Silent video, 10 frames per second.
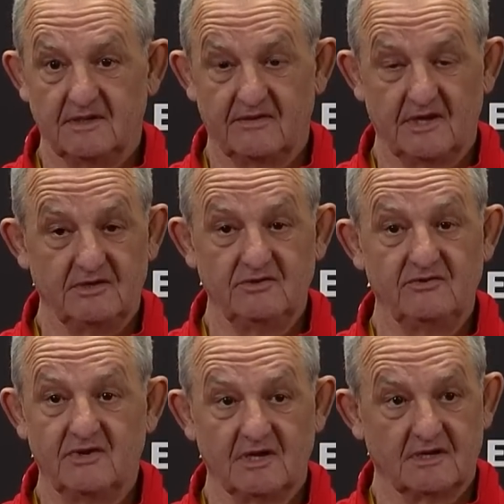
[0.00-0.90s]
that you'd
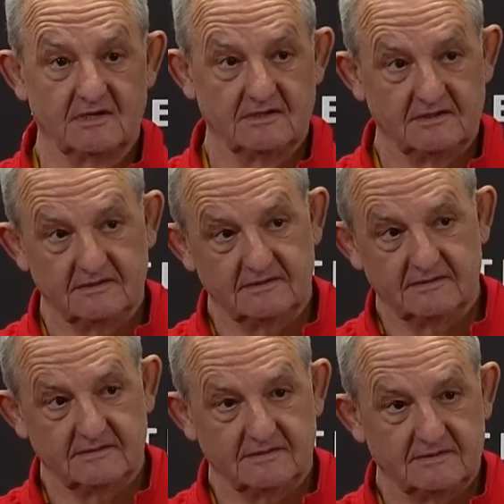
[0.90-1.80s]
think,
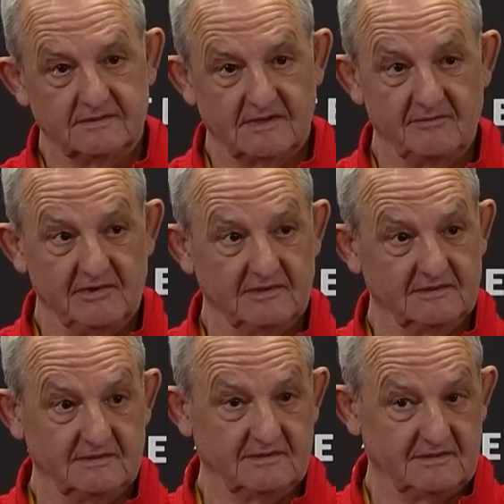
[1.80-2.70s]
I mean,